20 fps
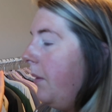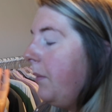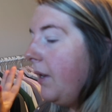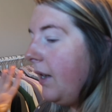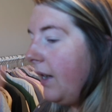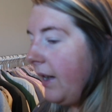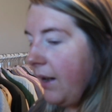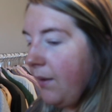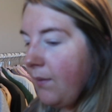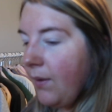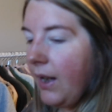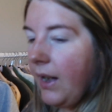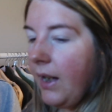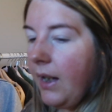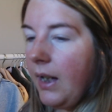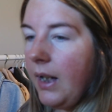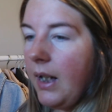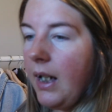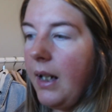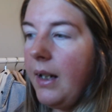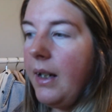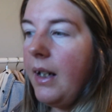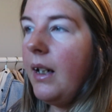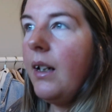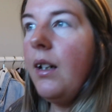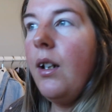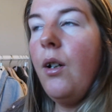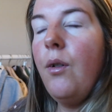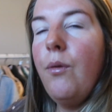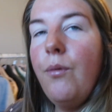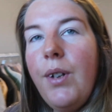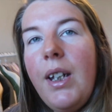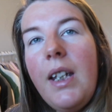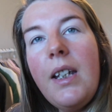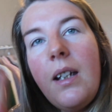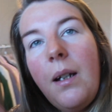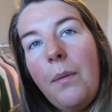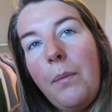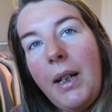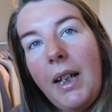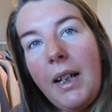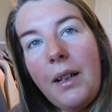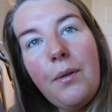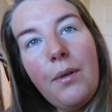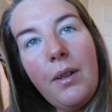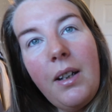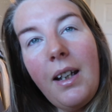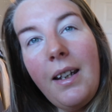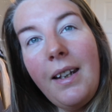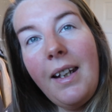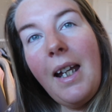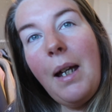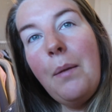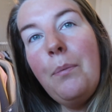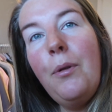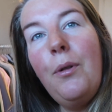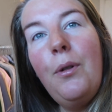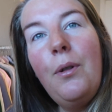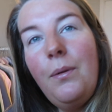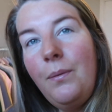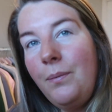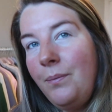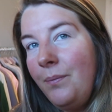I'm going to leave it here and then I'll restart my next one at the airport.